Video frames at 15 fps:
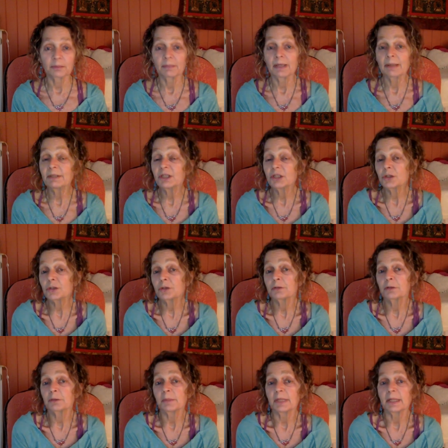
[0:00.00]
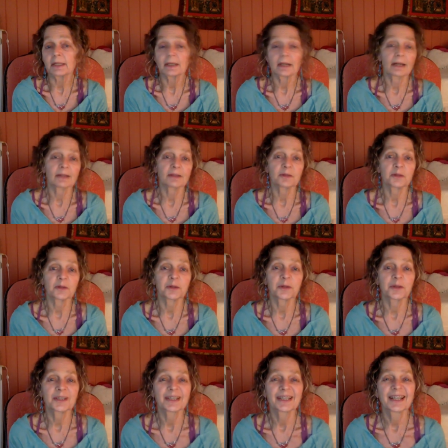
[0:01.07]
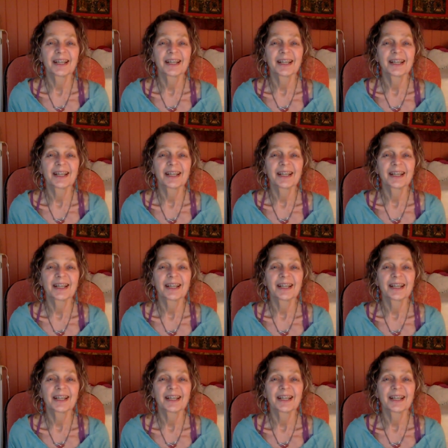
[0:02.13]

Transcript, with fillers: Maybe just for me, I don't know.